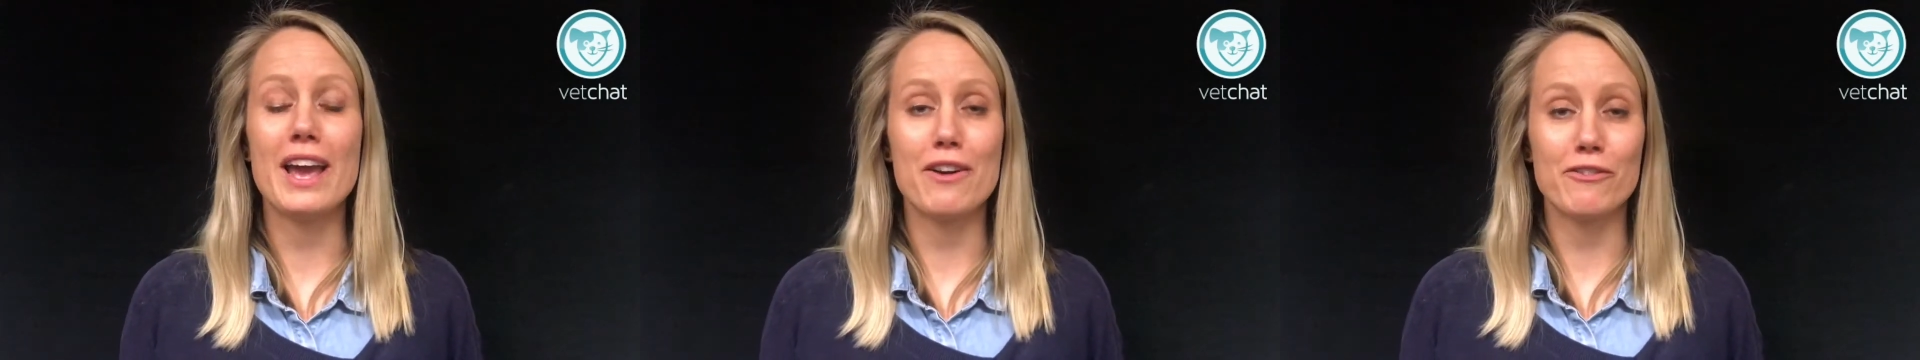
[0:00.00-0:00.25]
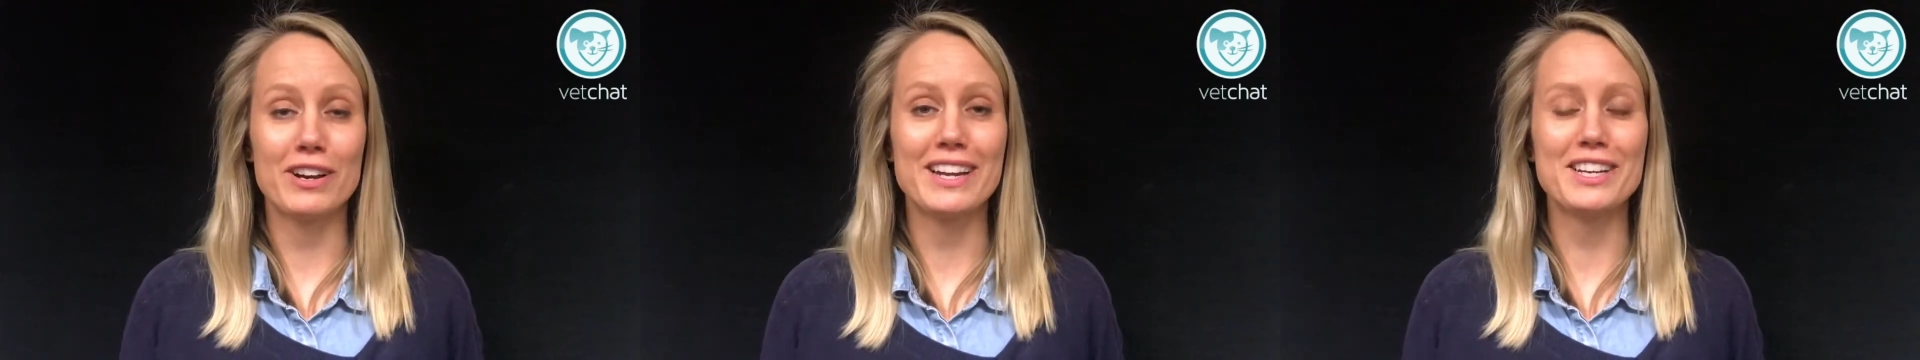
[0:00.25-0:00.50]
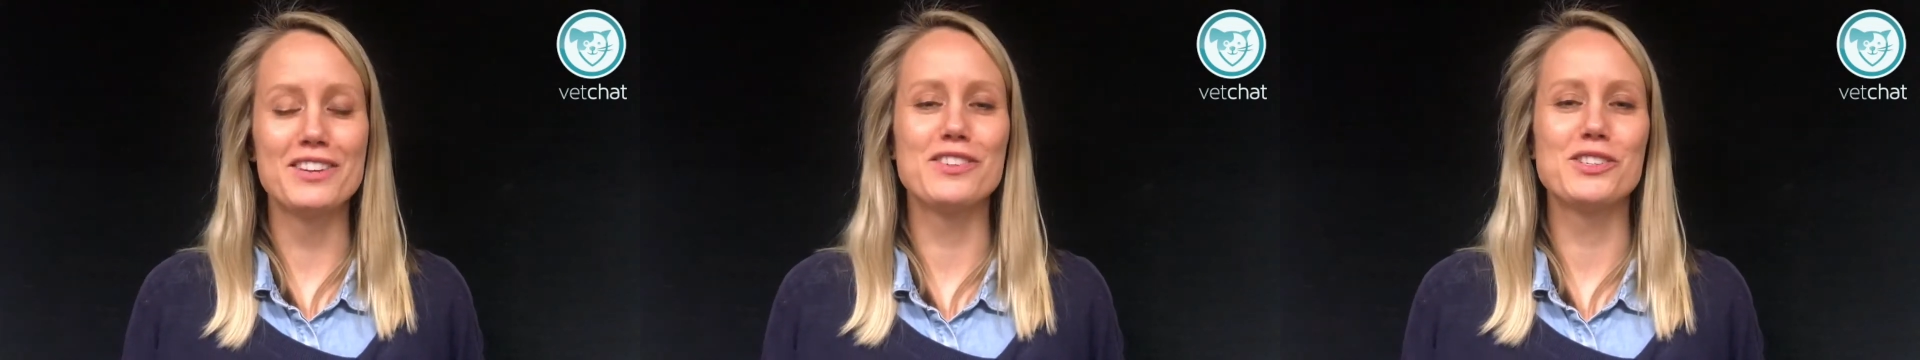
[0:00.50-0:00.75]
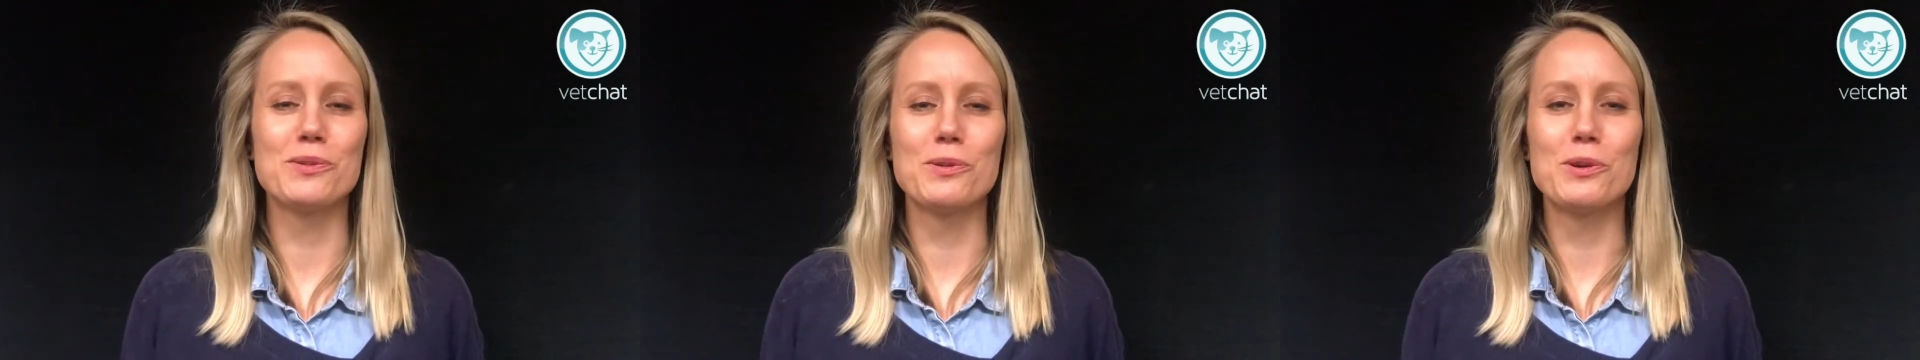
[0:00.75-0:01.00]
every
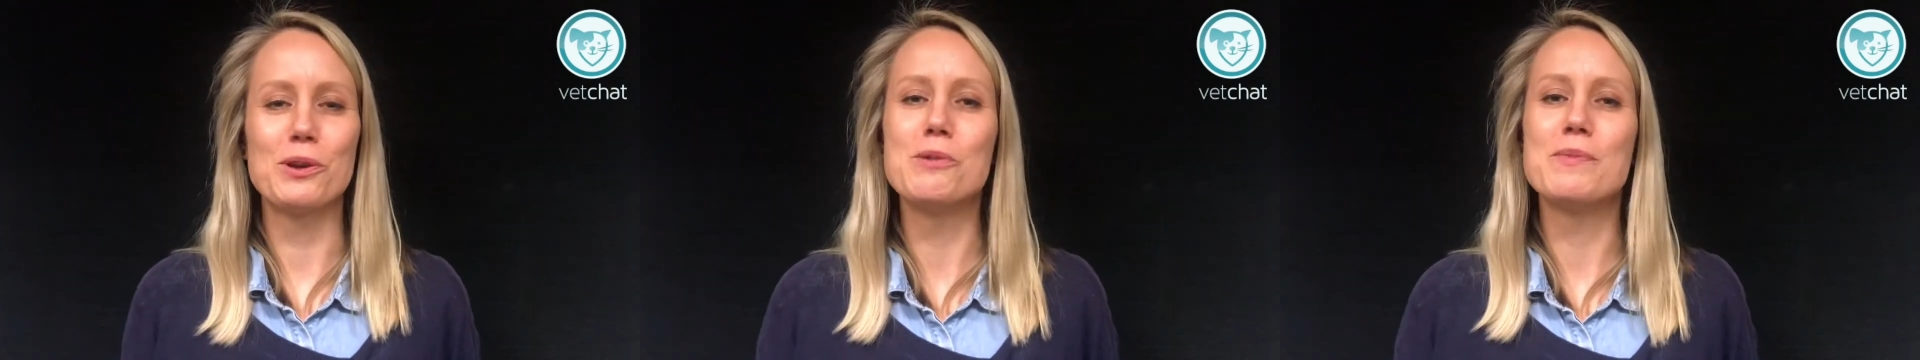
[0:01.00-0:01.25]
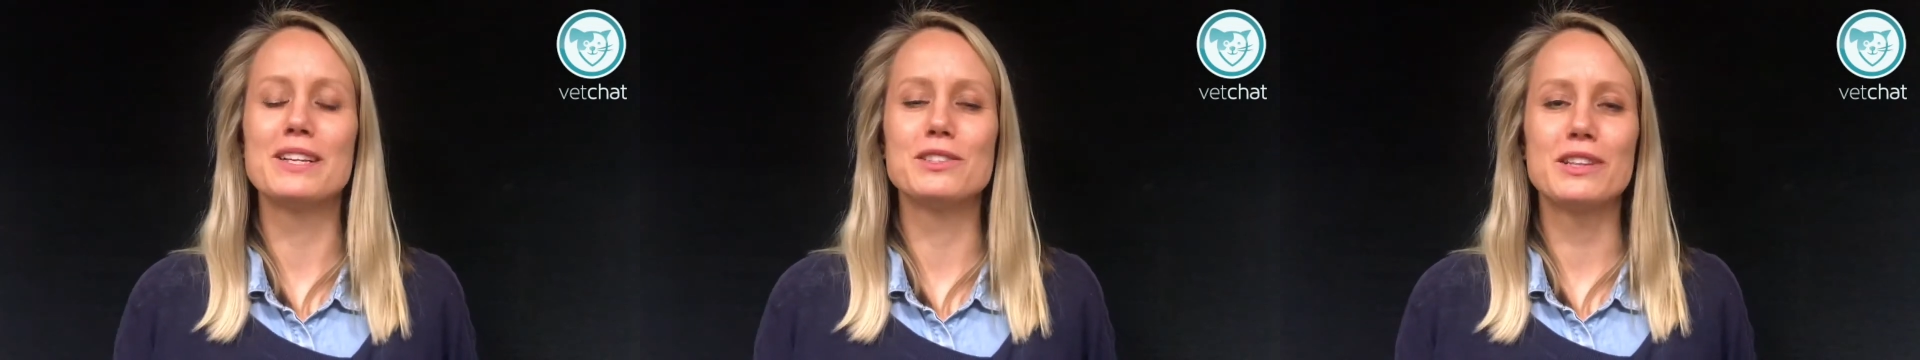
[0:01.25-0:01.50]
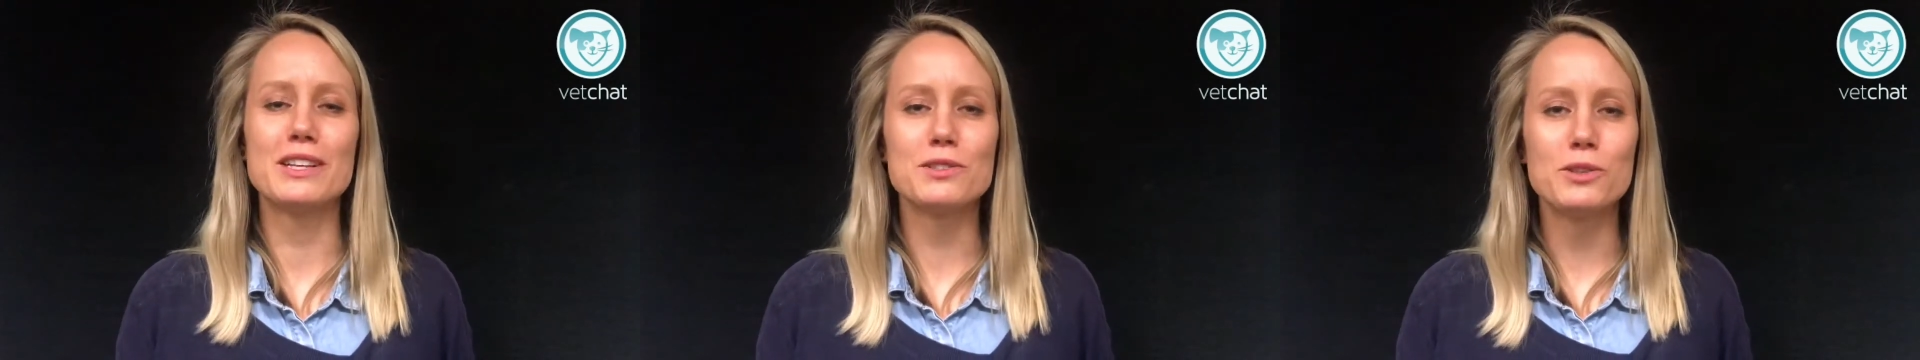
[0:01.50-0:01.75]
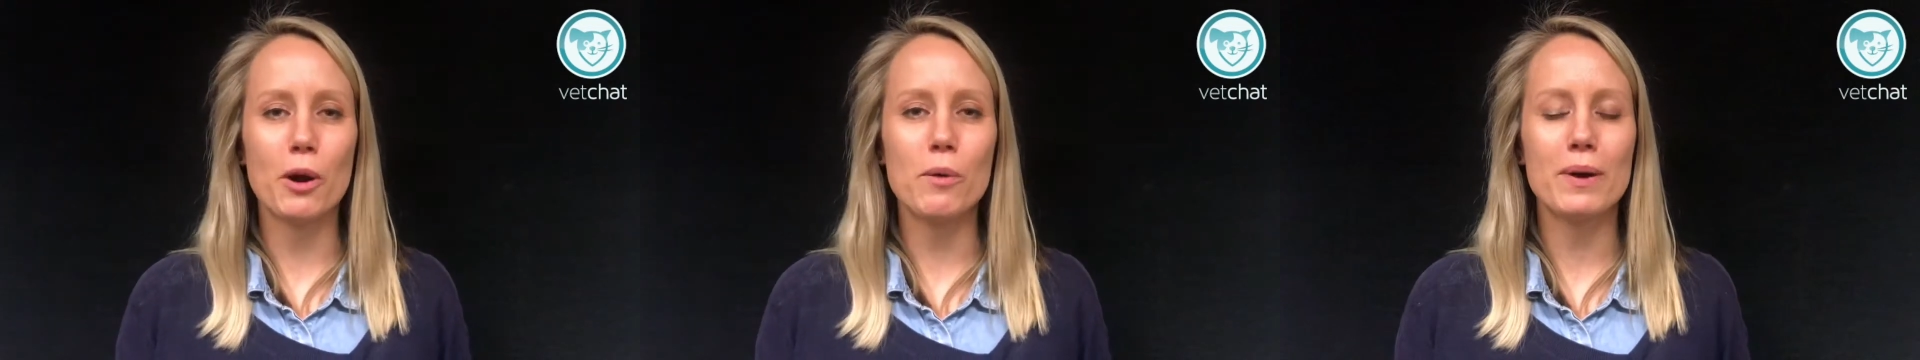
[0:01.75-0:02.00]
individual human.
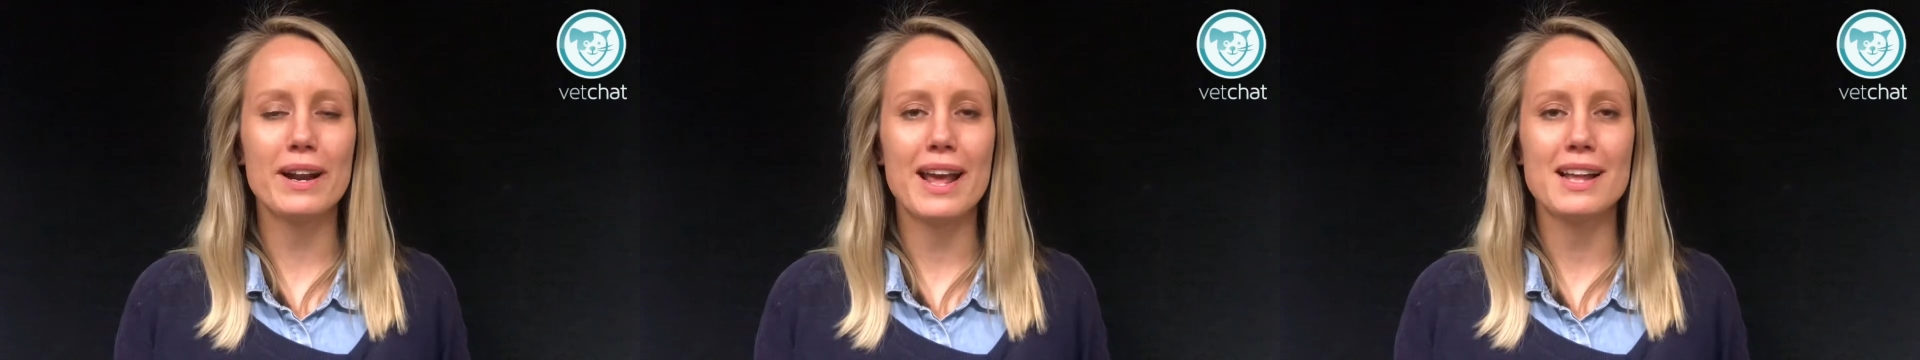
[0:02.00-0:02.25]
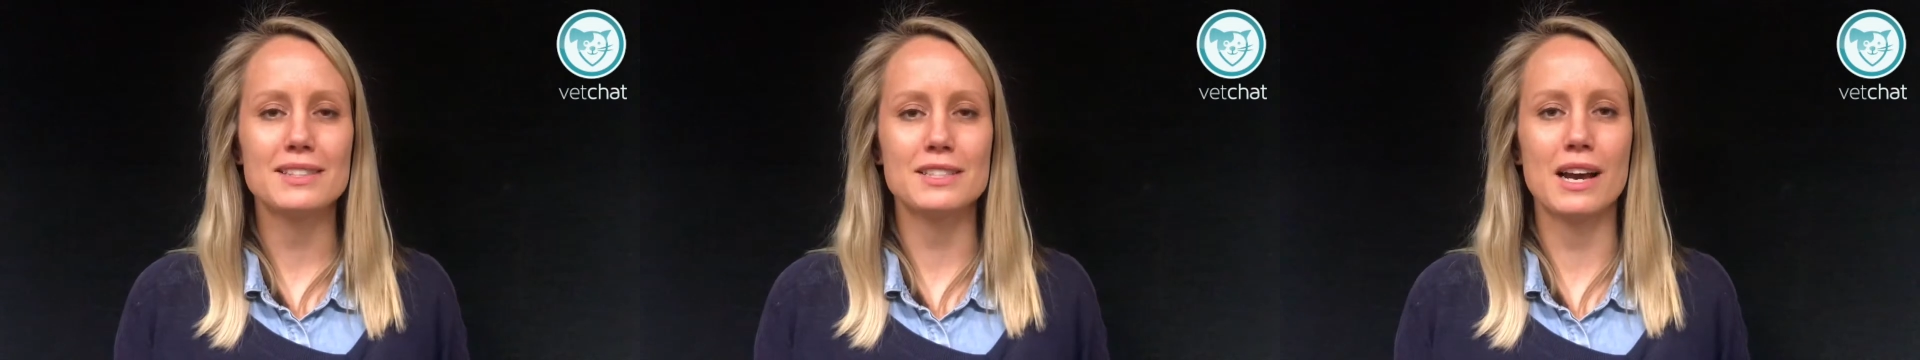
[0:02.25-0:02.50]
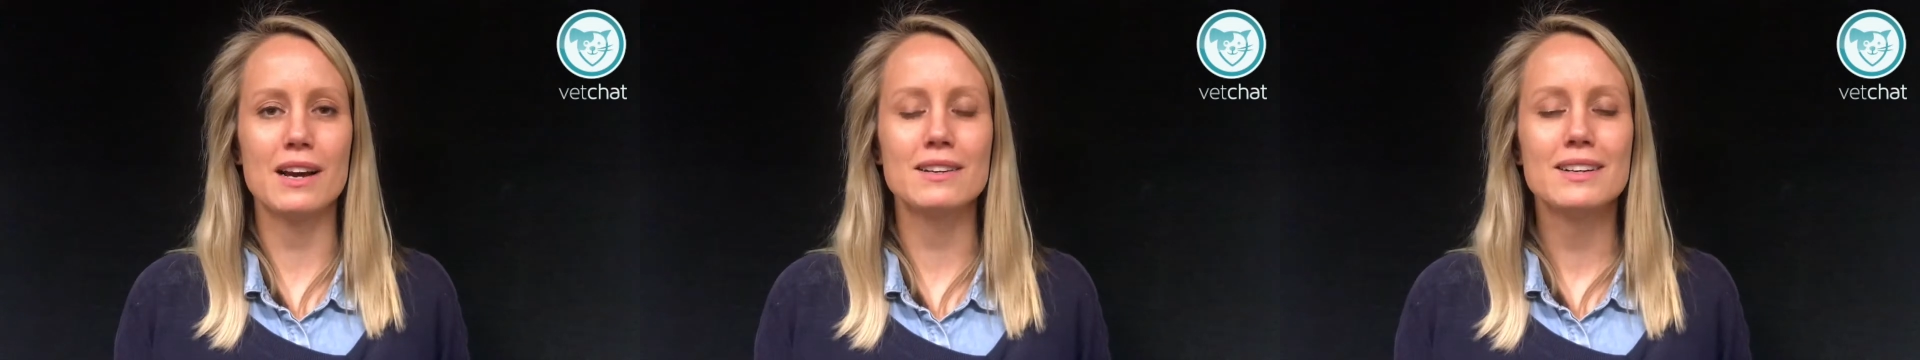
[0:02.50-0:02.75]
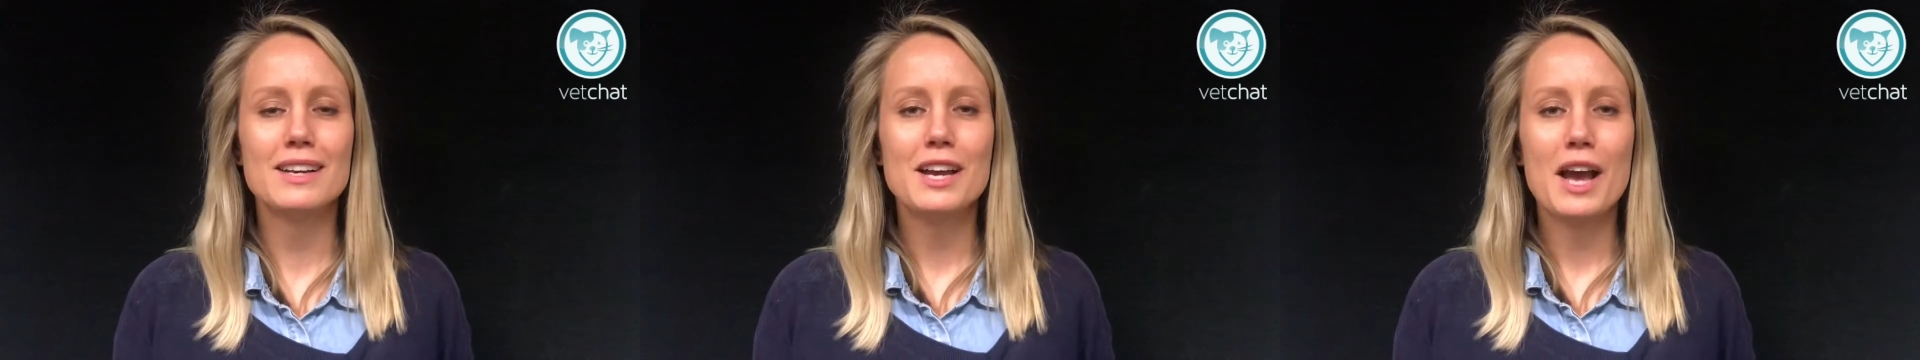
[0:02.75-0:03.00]
There's no one answer